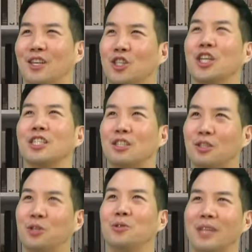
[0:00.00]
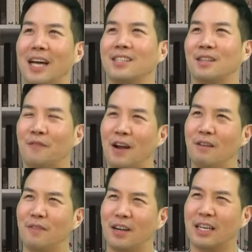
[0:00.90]
They're just too nice. They're
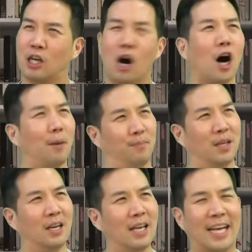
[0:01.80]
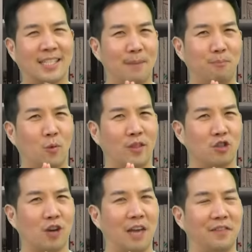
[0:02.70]
very, very calm, except when they're
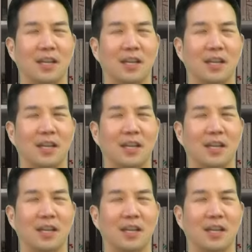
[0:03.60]
driving.